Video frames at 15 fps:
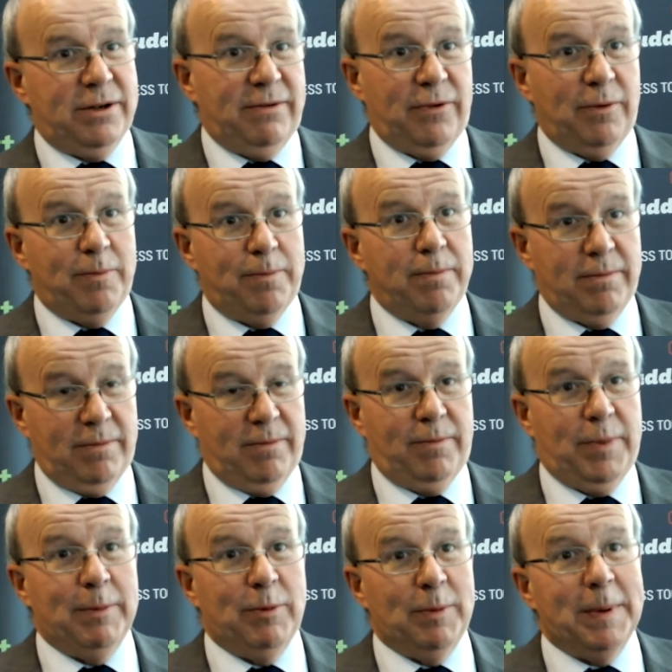and for
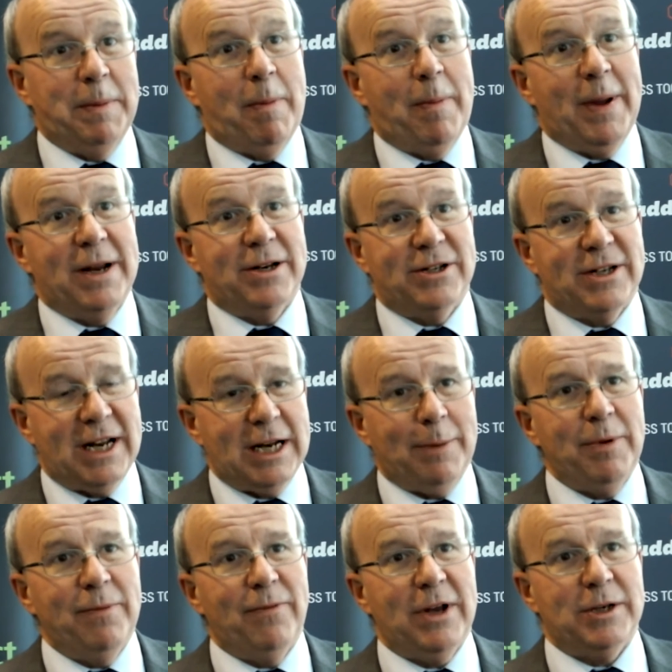people to be prepared to set up
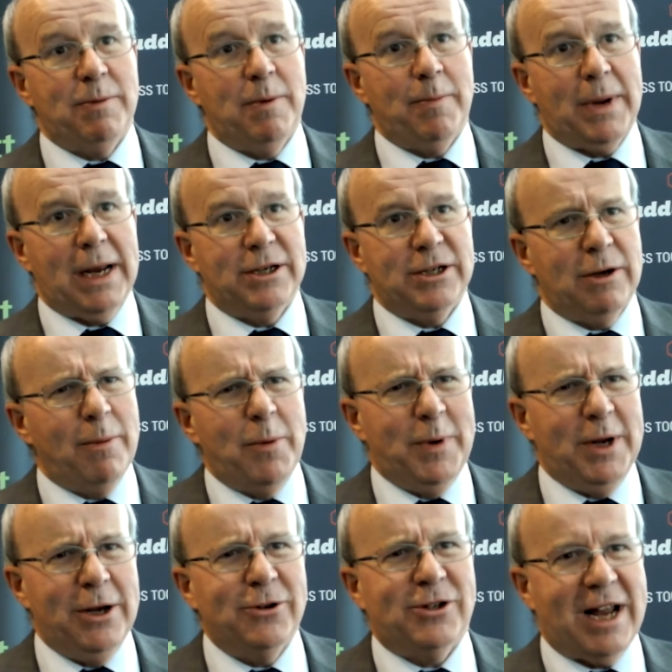investment banks here. I mean, we
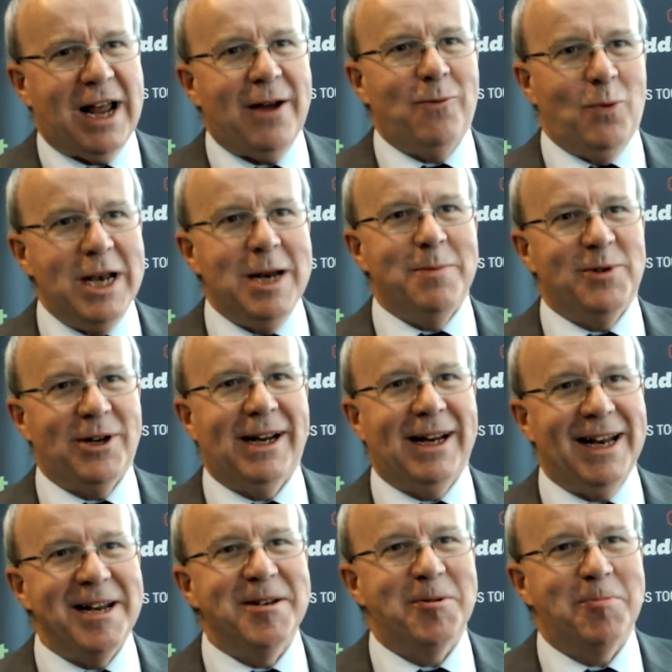used to have Williams and
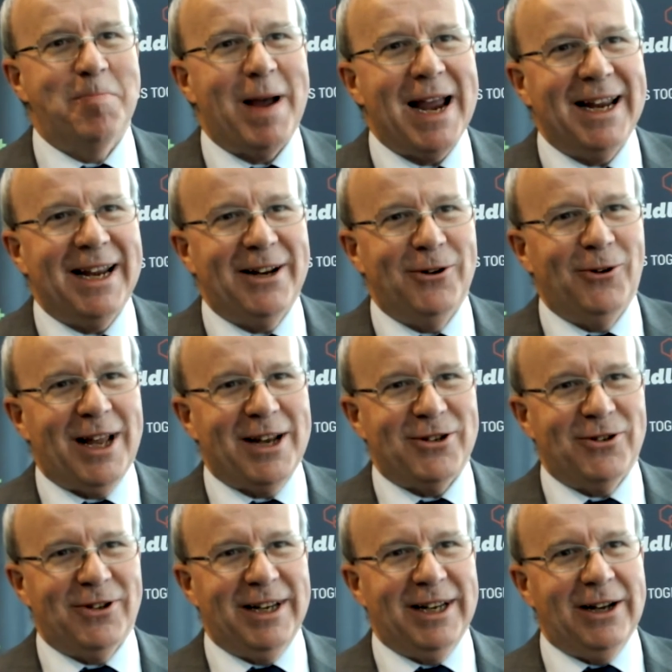Glynn's Bank and all that
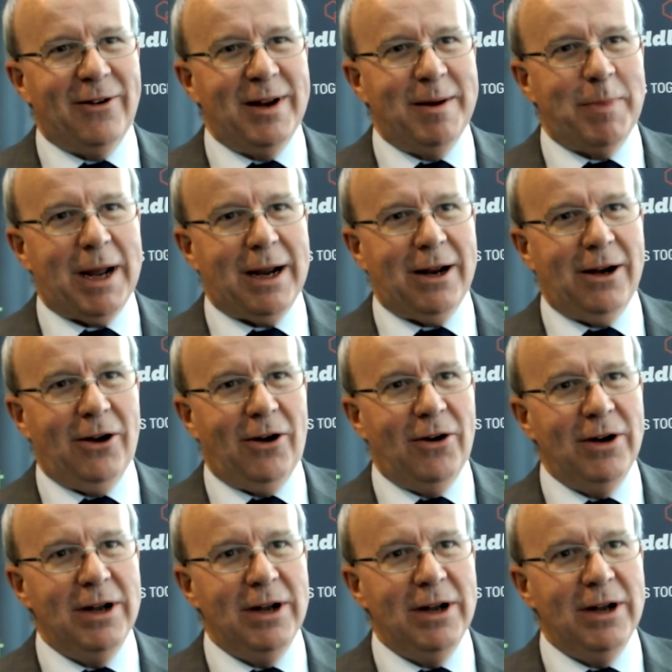sort of thing going back along.